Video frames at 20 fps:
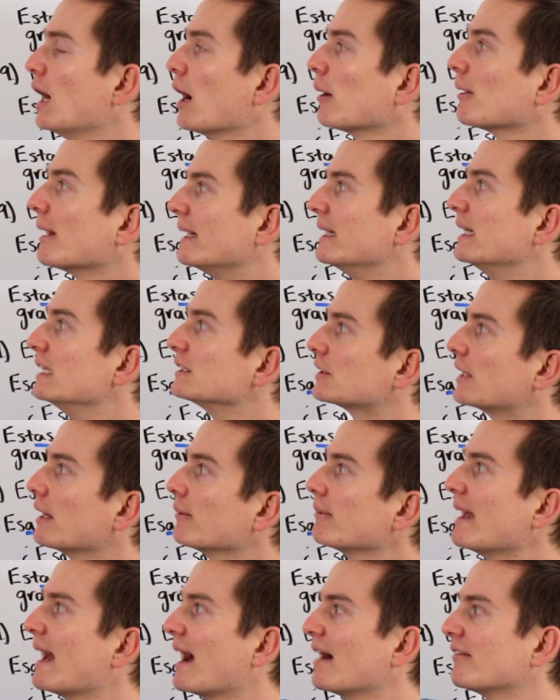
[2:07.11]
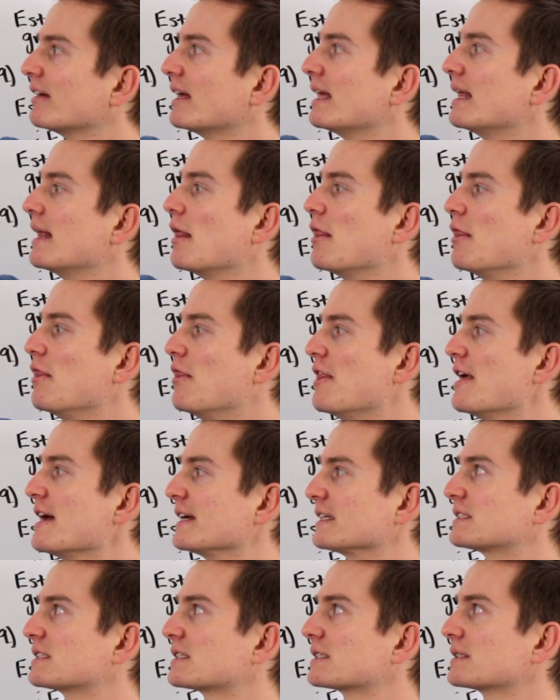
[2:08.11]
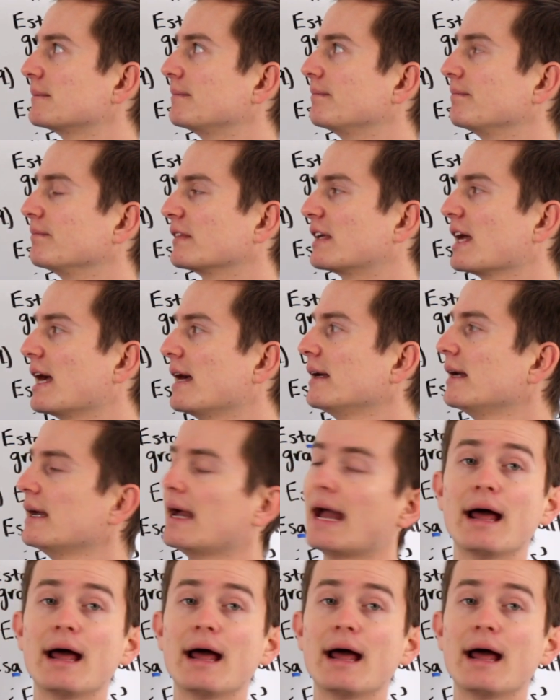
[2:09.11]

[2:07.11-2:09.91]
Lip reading: All right, so then we have this, okay?